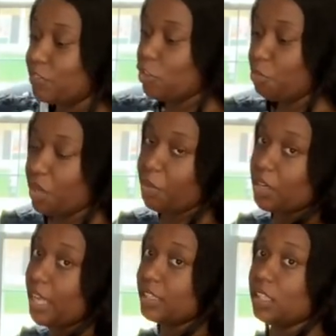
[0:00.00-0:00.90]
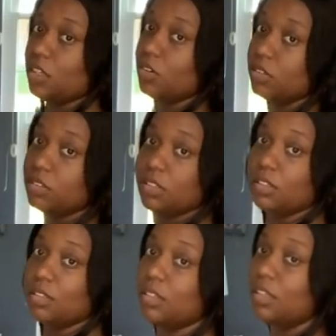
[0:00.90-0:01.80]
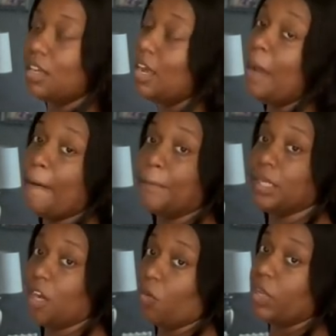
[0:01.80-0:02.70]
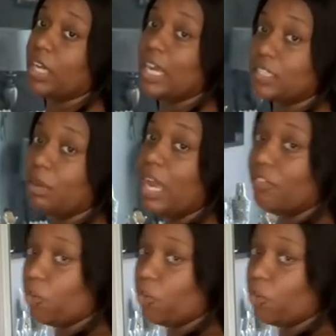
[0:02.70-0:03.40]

you be up here like the little. But no, we can actually have